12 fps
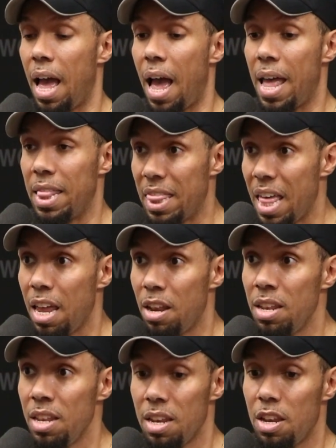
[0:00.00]
and
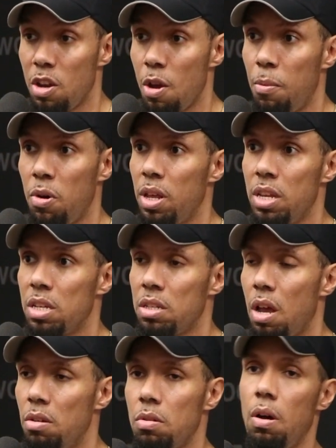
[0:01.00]
then your body just
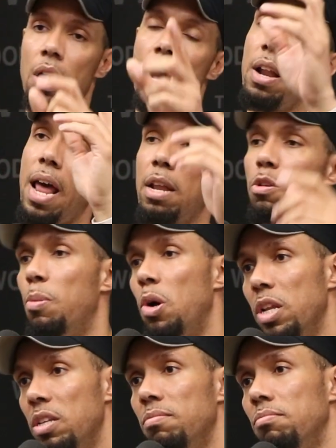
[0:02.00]
goes oh i can't handle
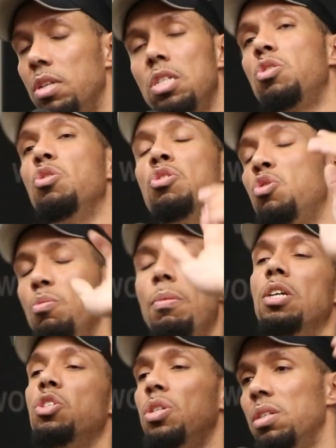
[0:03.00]
pollen it's just too
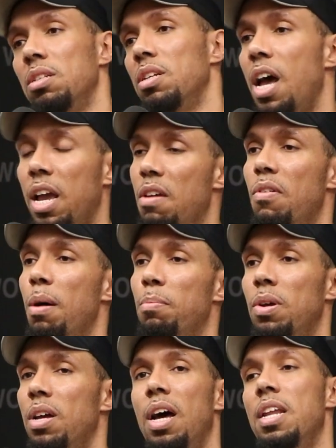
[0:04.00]
much i give
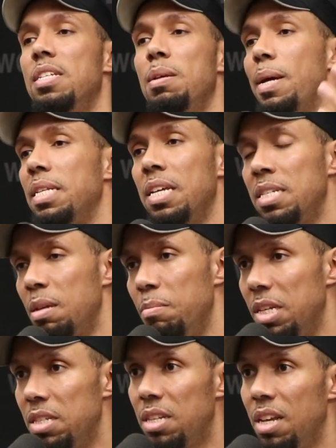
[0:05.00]
up i need some
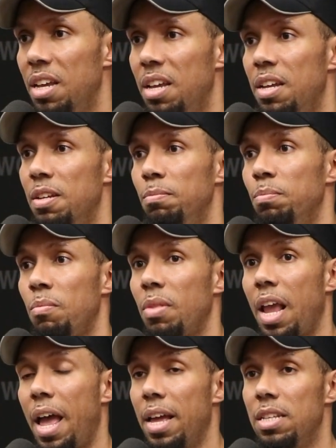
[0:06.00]
antihistamines
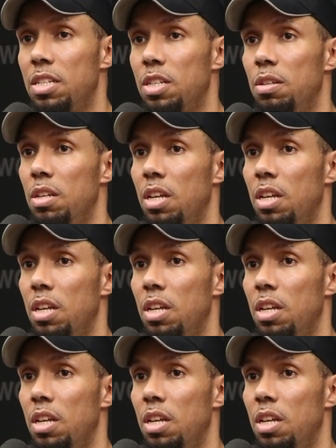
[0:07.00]
and